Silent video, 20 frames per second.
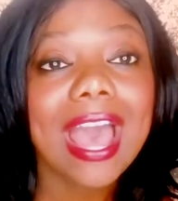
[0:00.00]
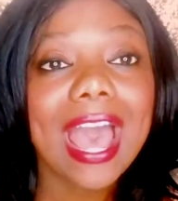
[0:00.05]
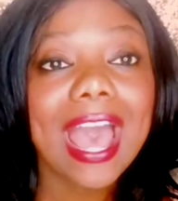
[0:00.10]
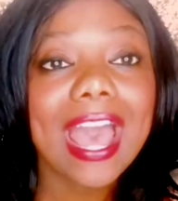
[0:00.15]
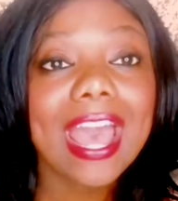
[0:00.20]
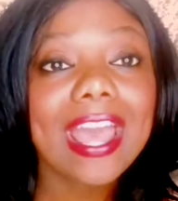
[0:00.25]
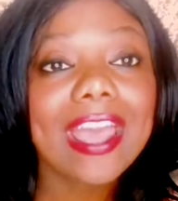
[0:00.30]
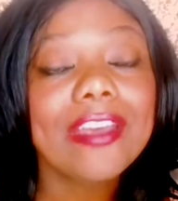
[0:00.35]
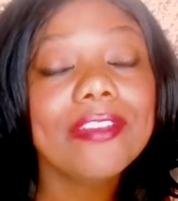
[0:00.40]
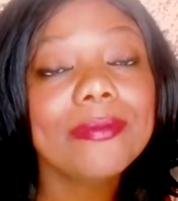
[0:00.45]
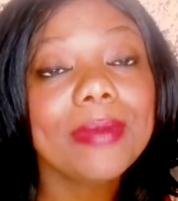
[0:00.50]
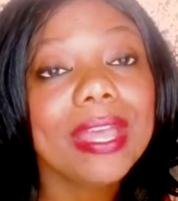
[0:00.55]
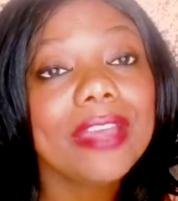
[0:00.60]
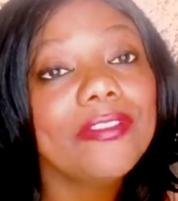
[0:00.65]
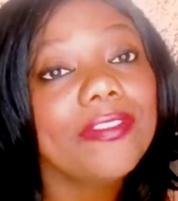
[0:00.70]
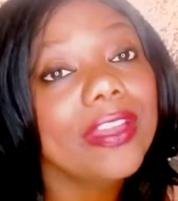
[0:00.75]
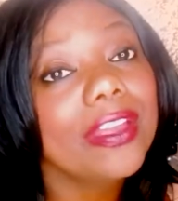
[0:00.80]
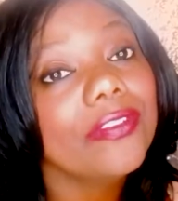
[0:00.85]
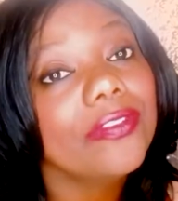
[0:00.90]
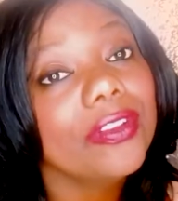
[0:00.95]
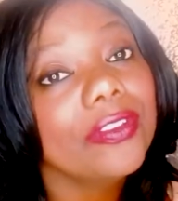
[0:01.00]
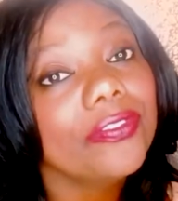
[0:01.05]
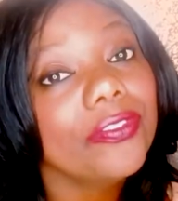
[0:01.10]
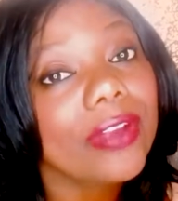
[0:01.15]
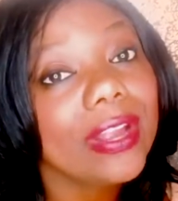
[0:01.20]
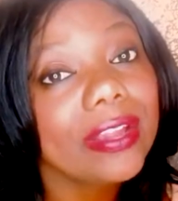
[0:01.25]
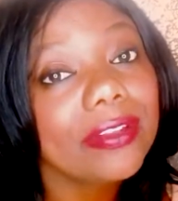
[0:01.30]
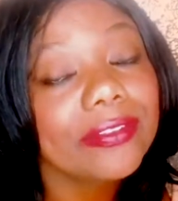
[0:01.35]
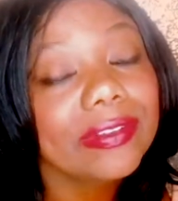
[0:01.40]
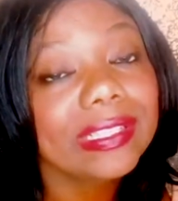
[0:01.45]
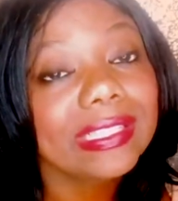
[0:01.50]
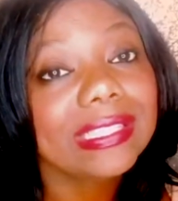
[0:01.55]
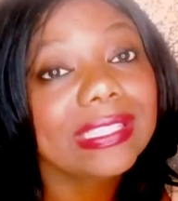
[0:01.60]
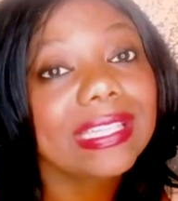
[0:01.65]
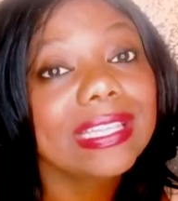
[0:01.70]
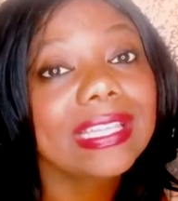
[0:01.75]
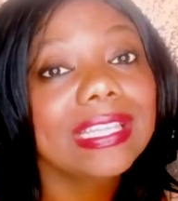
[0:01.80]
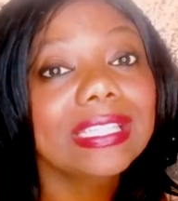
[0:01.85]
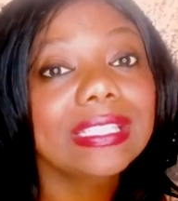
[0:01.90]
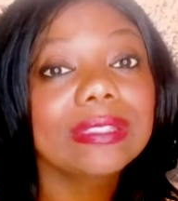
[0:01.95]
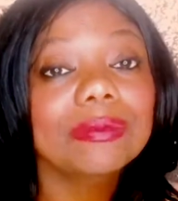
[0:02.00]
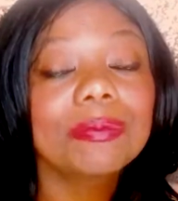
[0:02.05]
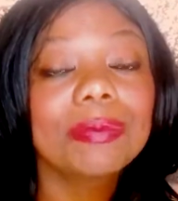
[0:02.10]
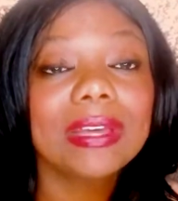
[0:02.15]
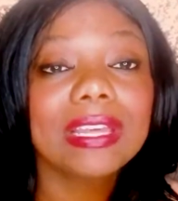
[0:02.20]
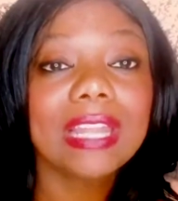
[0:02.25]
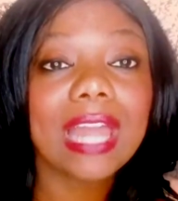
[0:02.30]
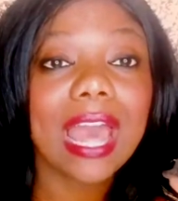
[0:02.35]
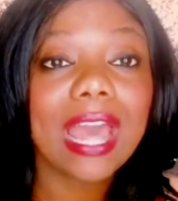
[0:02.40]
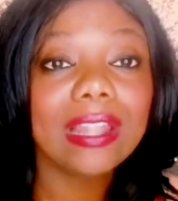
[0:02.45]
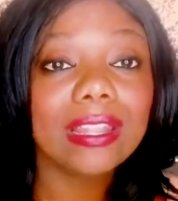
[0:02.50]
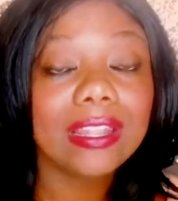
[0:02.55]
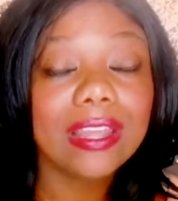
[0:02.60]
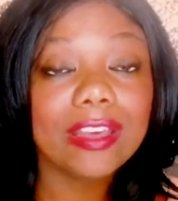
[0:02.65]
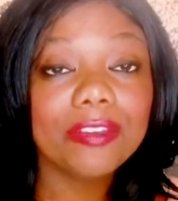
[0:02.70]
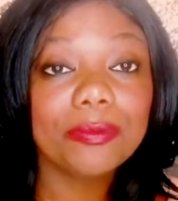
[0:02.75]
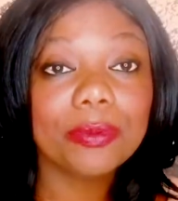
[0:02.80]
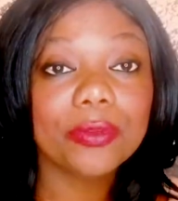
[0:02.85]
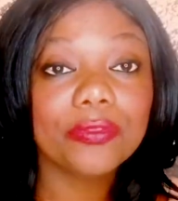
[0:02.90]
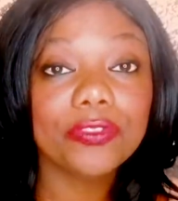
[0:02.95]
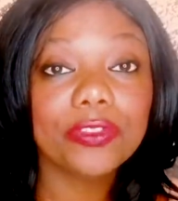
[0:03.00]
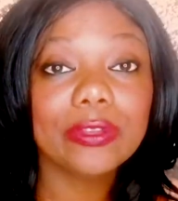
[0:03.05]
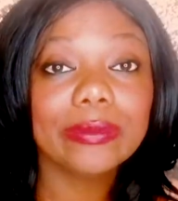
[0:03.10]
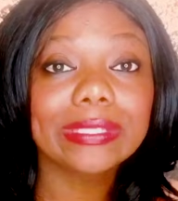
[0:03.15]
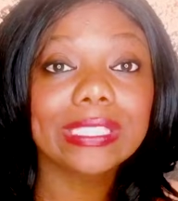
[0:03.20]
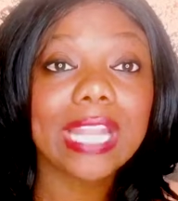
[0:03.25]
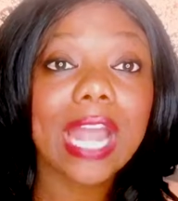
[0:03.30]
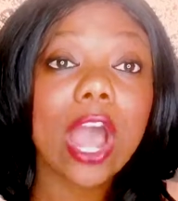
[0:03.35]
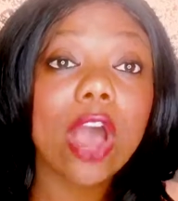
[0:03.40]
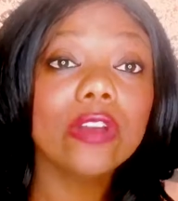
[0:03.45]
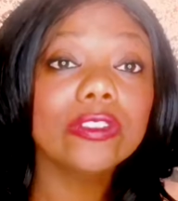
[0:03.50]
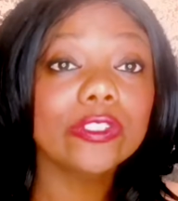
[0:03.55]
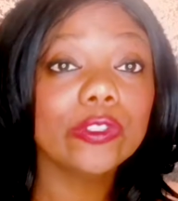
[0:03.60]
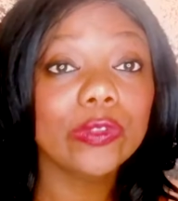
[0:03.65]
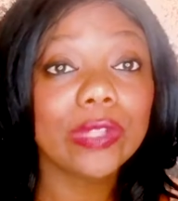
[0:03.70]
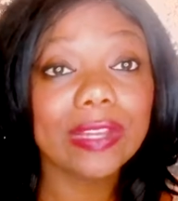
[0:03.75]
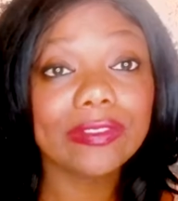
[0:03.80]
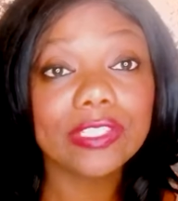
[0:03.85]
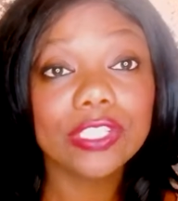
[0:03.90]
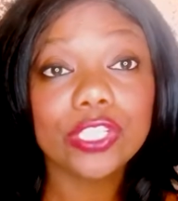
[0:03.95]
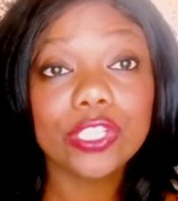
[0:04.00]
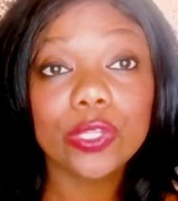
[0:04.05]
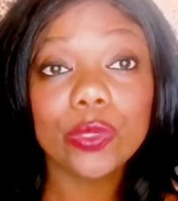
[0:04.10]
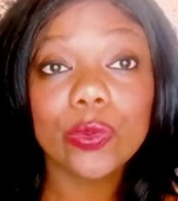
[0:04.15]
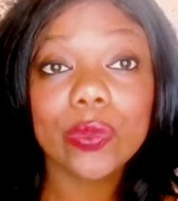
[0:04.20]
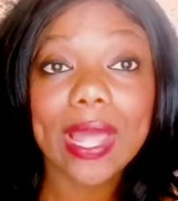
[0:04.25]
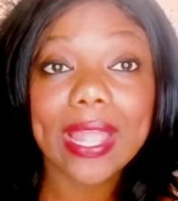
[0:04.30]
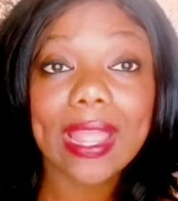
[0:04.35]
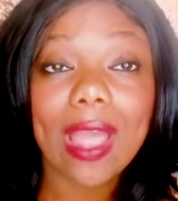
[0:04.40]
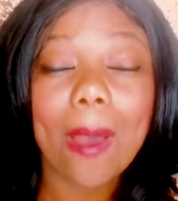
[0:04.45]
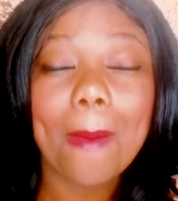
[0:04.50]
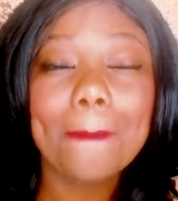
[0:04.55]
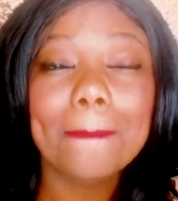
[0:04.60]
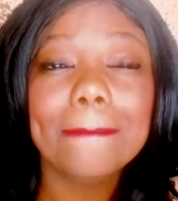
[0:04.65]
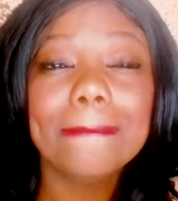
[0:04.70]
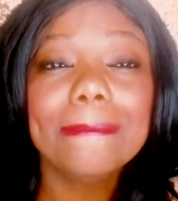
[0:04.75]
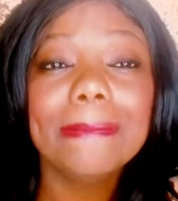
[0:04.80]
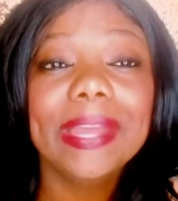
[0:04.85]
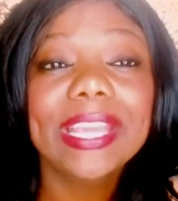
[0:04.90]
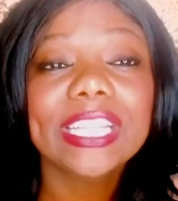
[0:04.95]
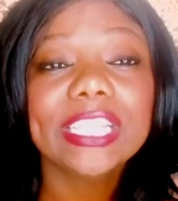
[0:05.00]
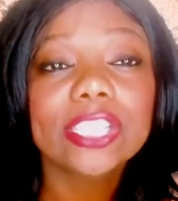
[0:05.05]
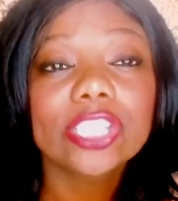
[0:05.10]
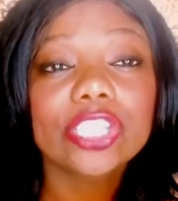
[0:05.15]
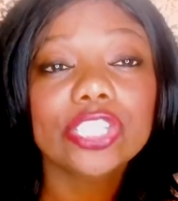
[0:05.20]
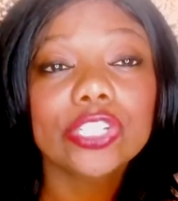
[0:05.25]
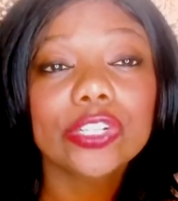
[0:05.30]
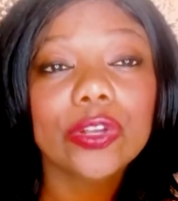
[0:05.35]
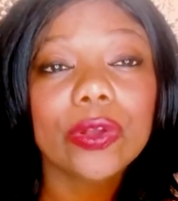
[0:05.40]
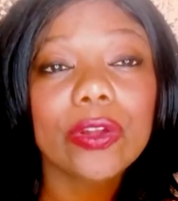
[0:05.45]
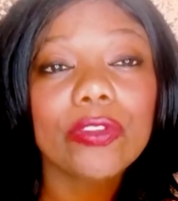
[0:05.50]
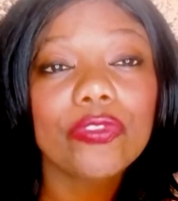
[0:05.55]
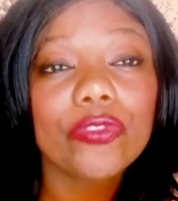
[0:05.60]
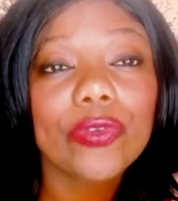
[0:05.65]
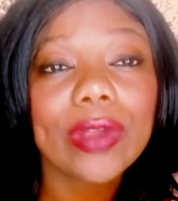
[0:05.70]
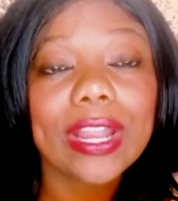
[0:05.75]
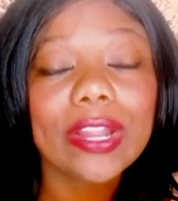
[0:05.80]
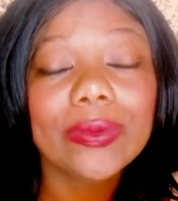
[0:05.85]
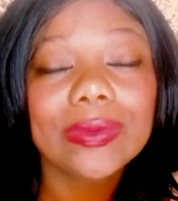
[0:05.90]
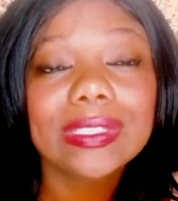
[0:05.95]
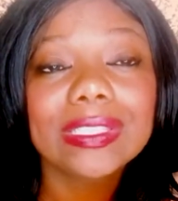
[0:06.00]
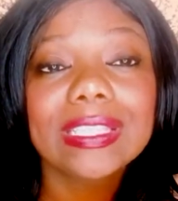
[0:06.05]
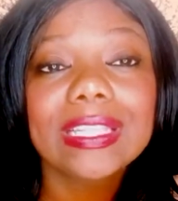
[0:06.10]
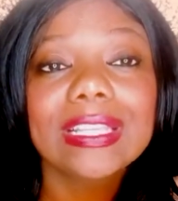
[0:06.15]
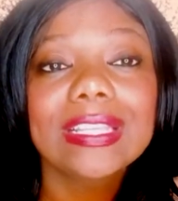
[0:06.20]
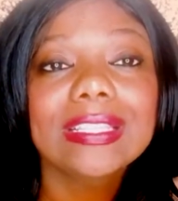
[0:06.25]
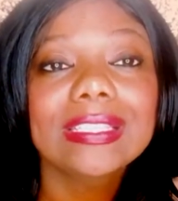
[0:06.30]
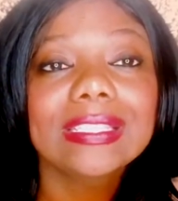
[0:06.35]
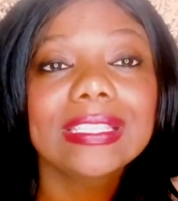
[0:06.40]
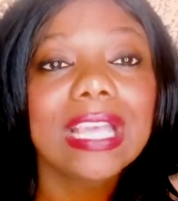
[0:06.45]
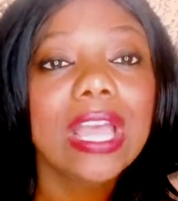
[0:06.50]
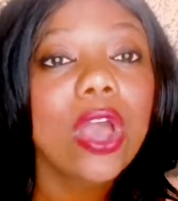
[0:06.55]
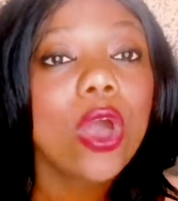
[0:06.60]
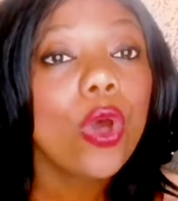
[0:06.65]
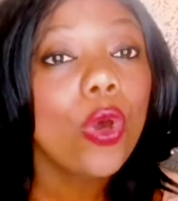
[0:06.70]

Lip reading: I have my favorite fragrances, but I love perfumes, and I also love to do like a mixture of fragrances.